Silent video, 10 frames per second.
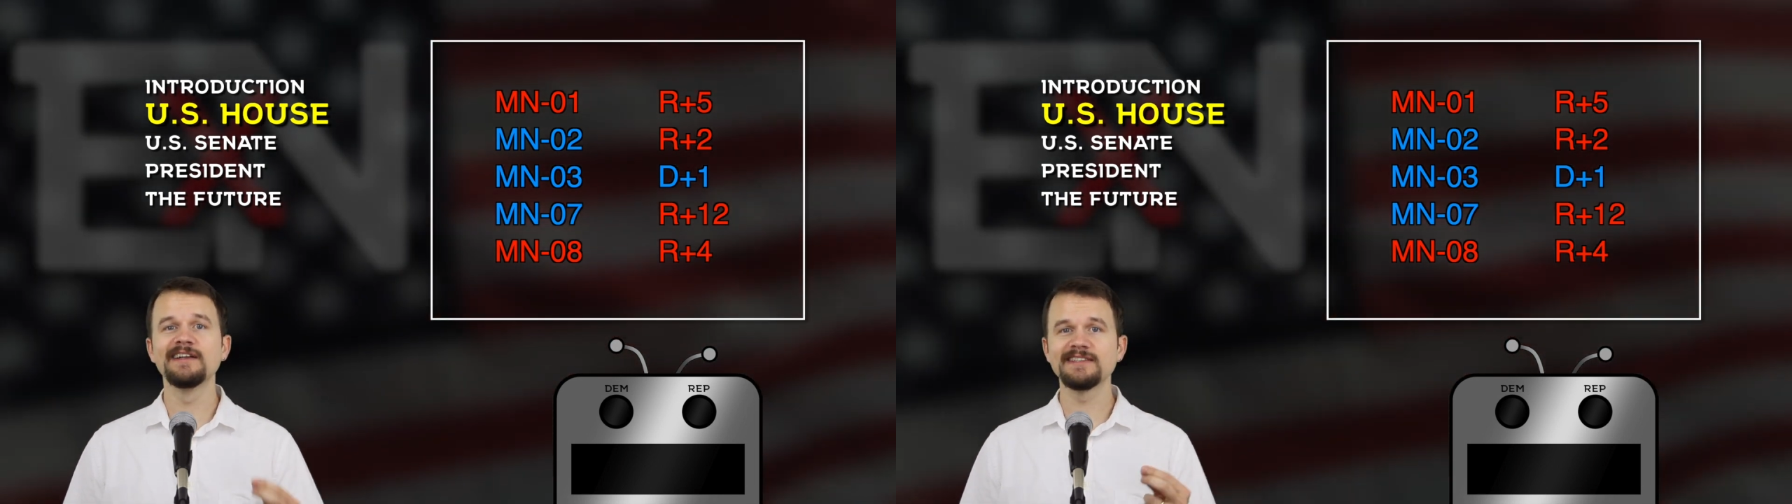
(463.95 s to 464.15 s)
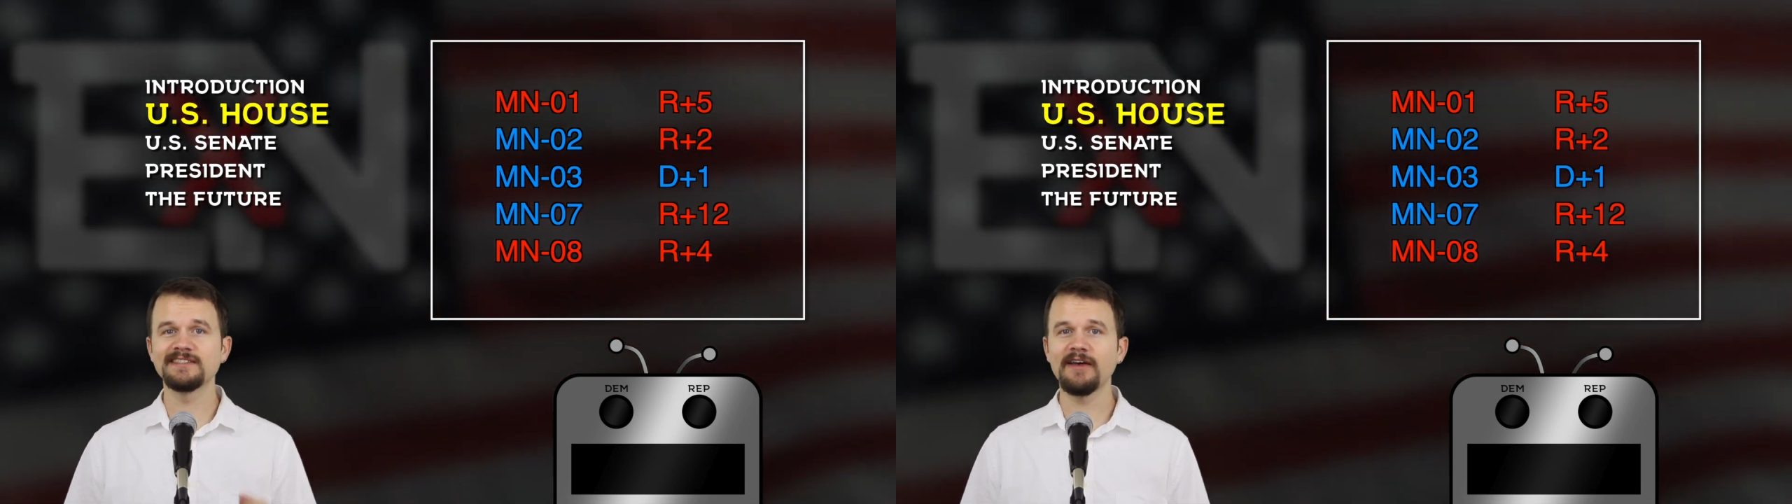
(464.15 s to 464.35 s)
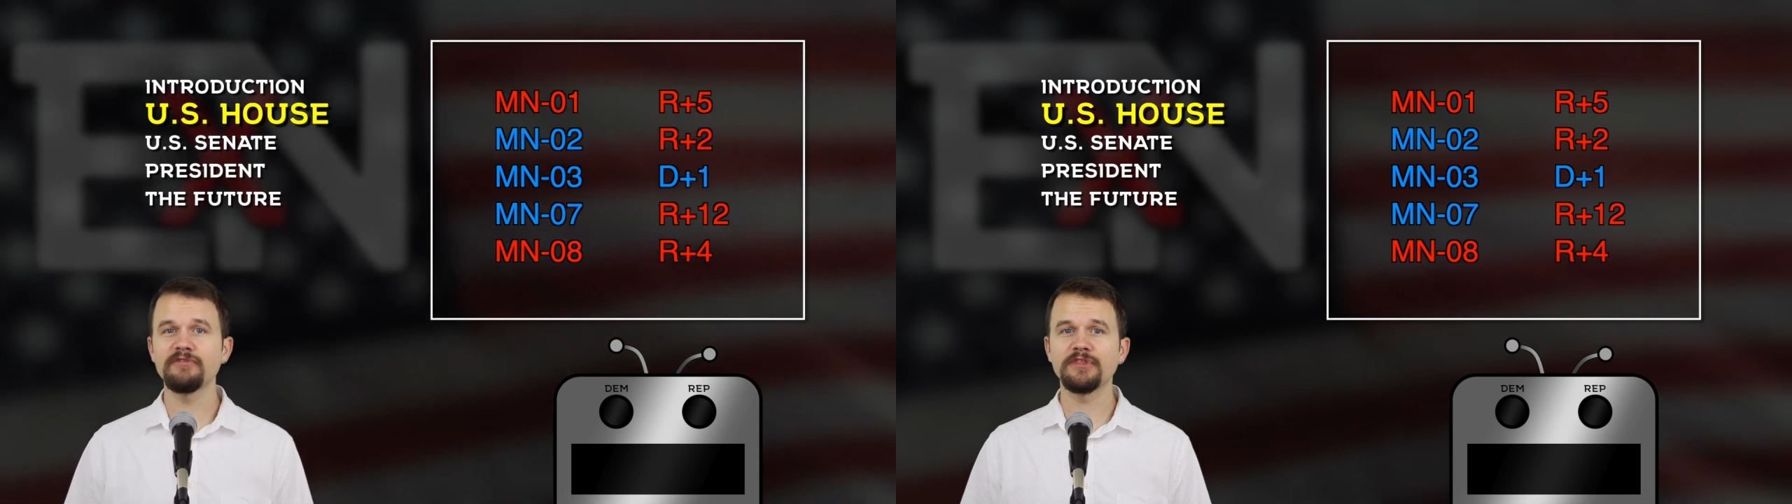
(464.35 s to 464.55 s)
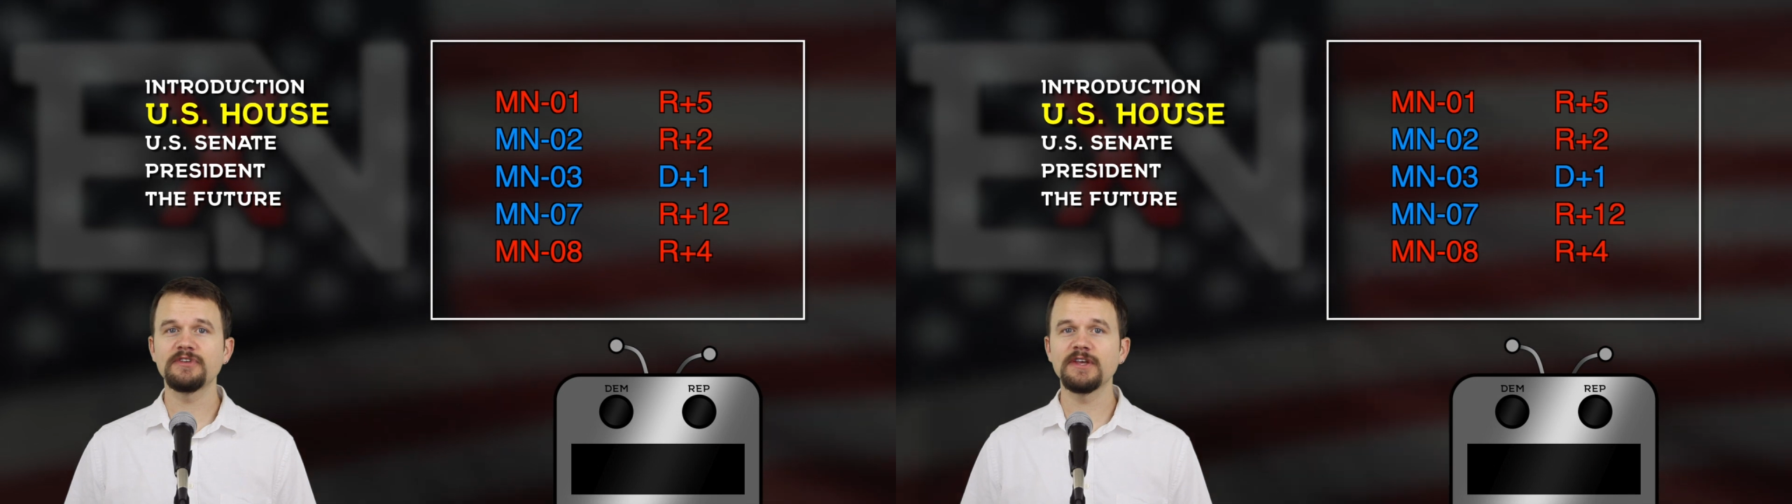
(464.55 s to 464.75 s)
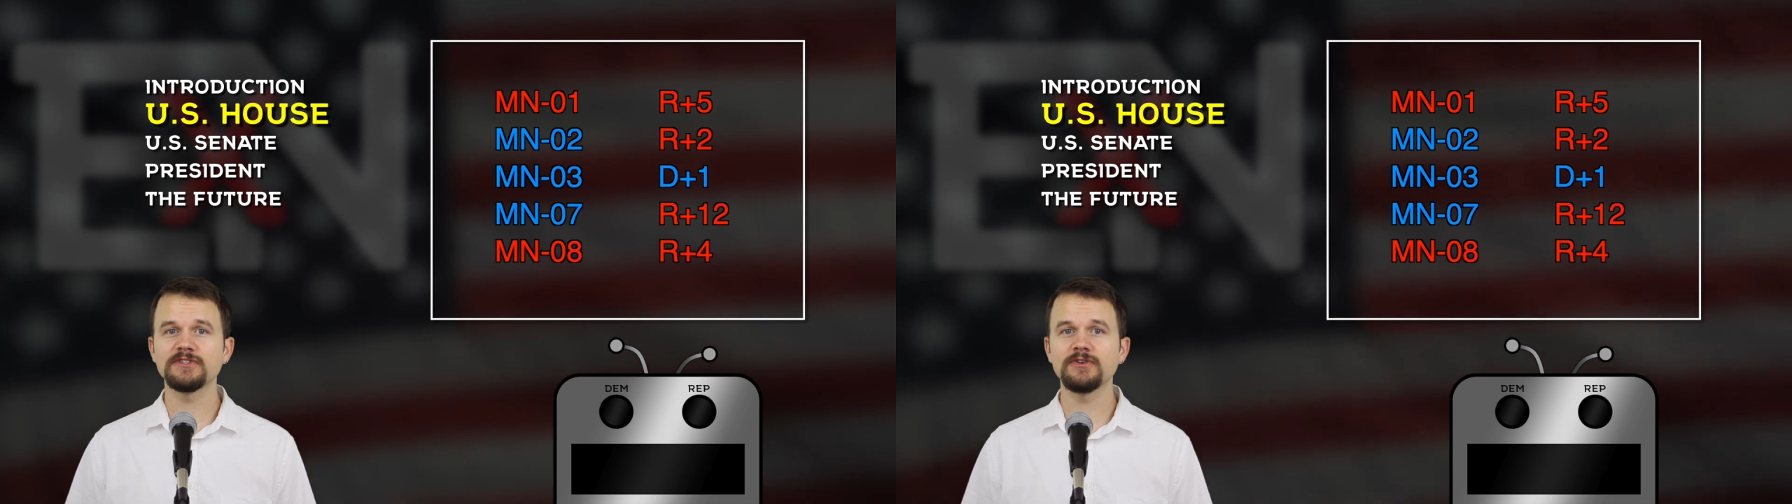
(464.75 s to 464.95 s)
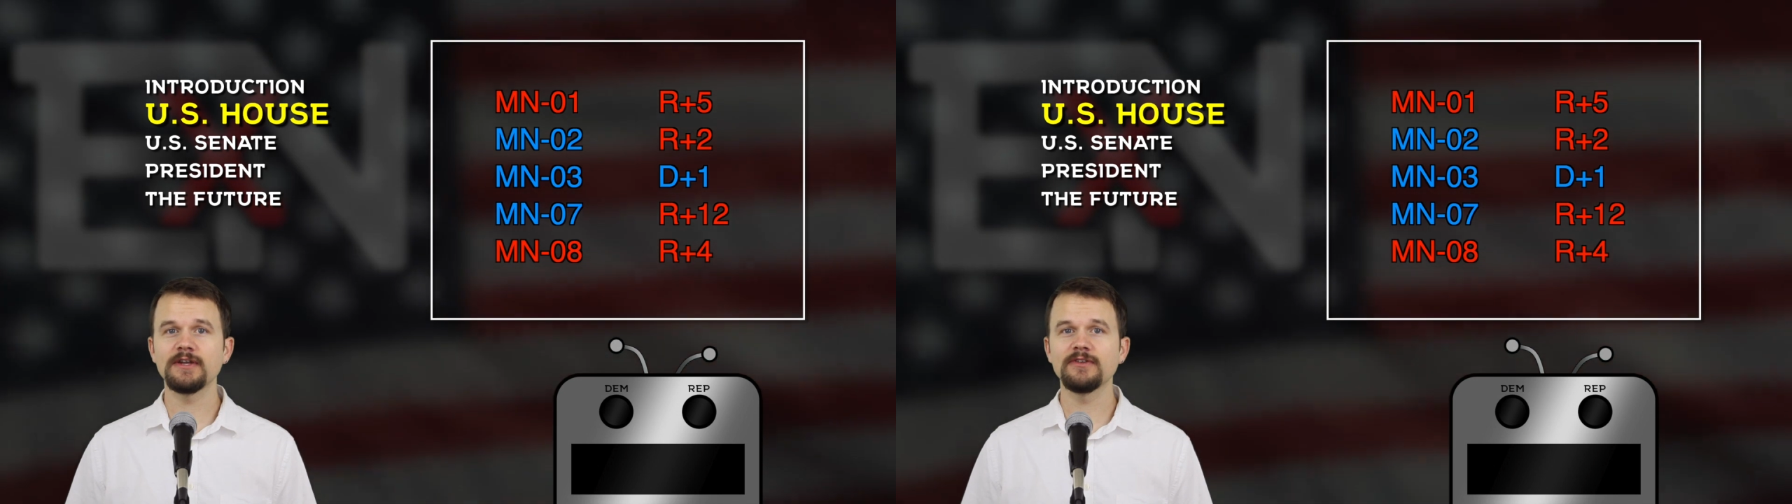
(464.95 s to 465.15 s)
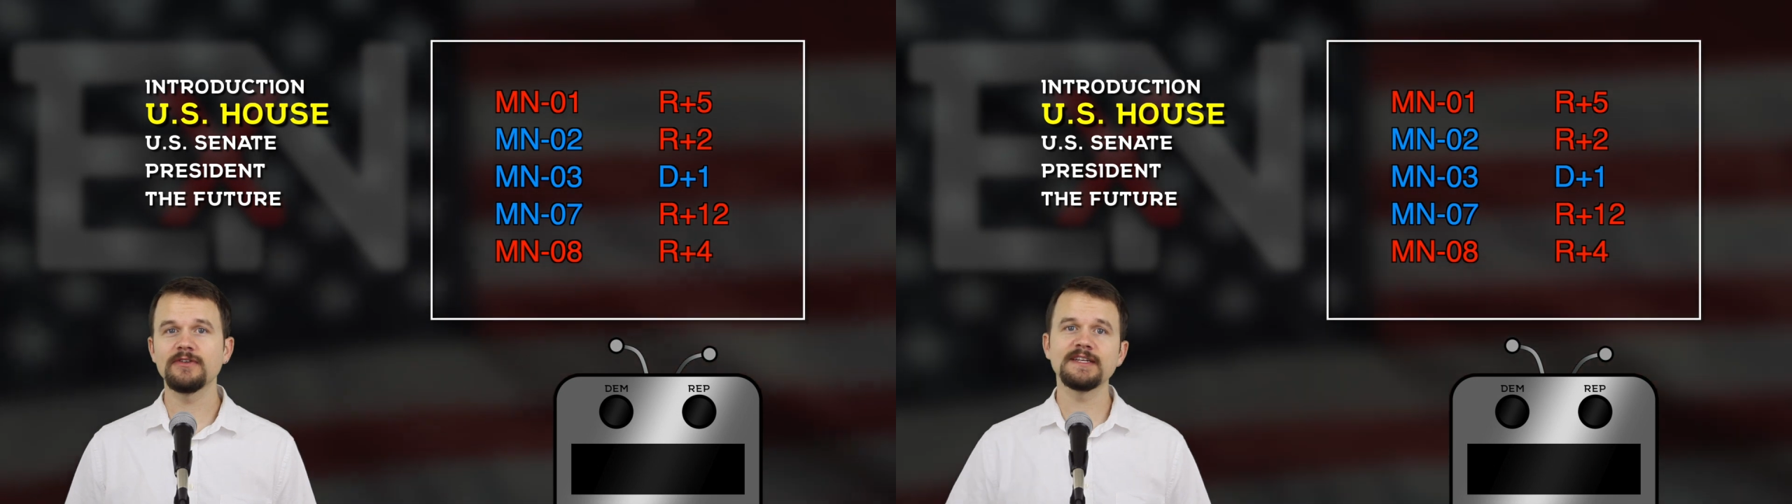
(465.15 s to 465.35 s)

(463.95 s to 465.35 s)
7th District.